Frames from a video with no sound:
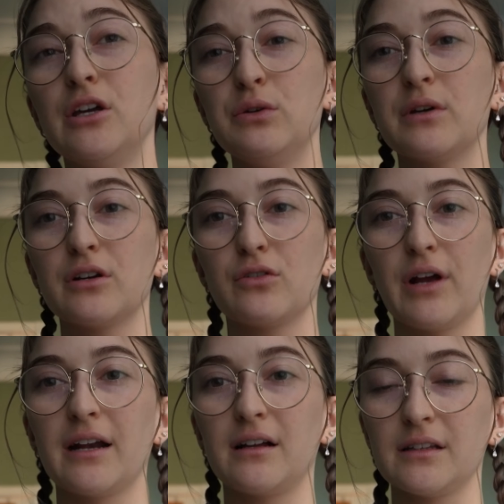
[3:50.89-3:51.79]
you can
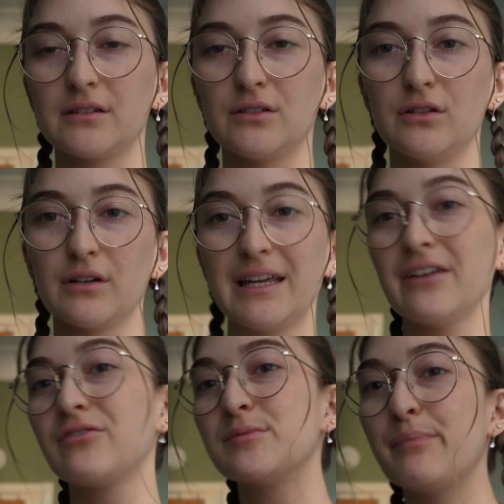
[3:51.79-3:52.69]
create a little
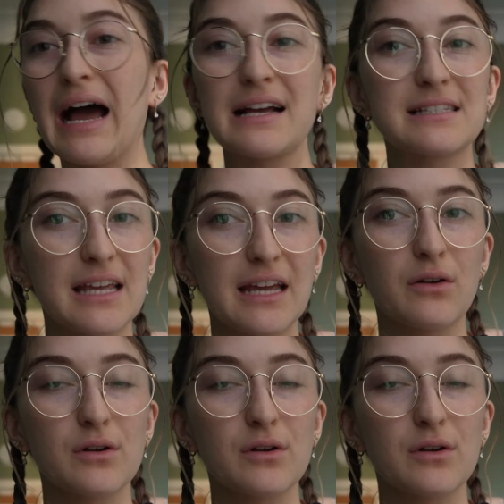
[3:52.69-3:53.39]
gift basket